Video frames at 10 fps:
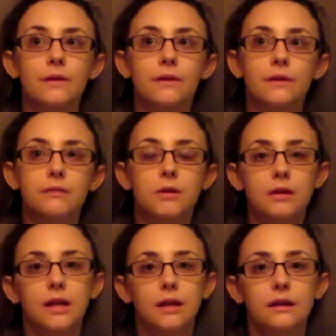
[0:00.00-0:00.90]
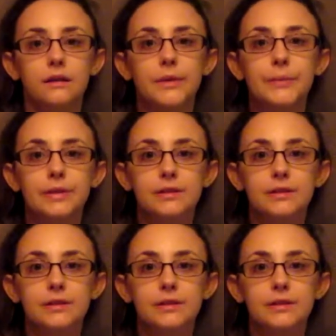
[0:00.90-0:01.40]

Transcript: the community and the